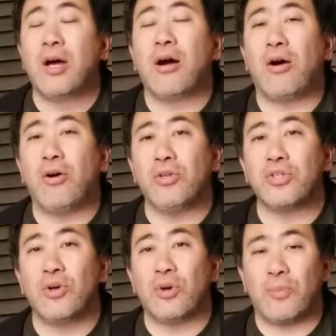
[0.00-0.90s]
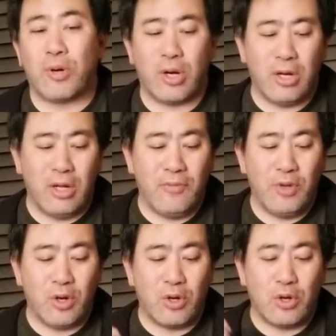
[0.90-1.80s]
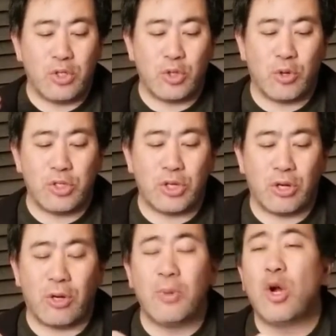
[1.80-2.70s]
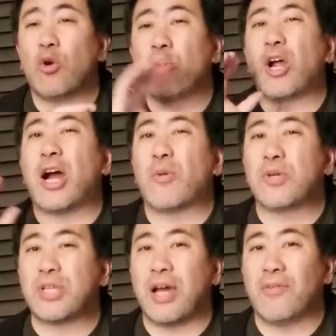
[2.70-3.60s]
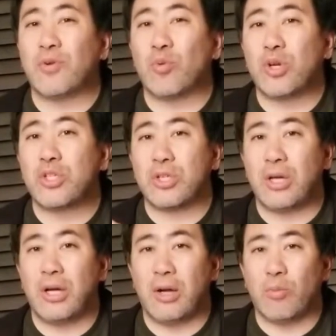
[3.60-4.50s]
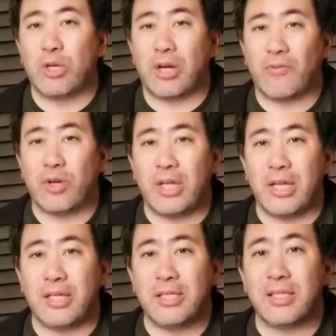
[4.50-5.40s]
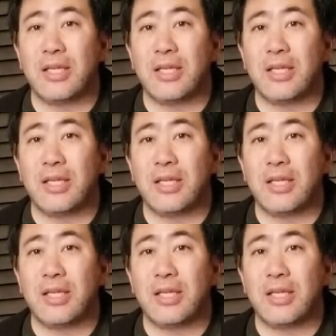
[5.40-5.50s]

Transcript: Also, a part of your short term or hours afterwards recovery is